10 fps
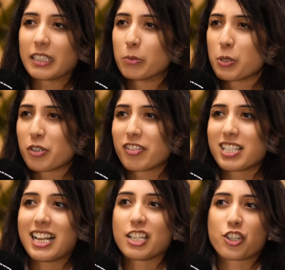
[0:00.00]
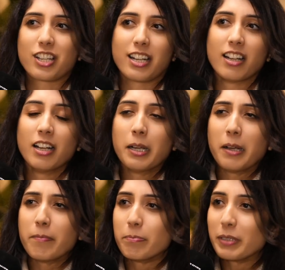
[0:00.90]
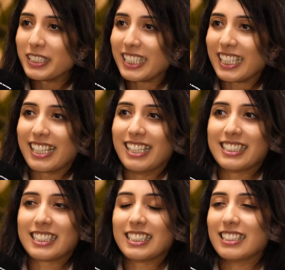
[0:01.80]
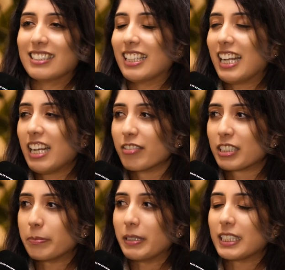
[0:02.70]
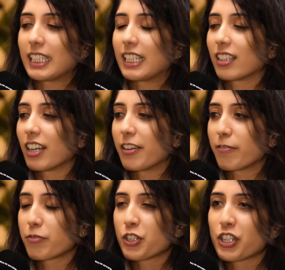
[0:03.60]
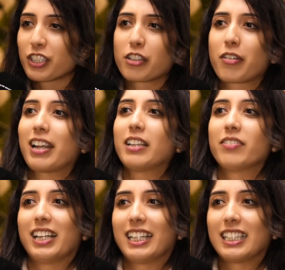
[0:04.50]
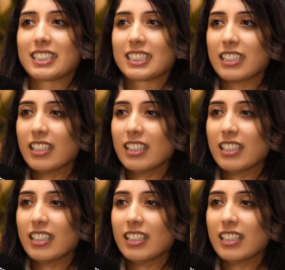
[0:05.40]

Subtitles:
and water retention and moodiness and irritability and kind of sugar cravings. And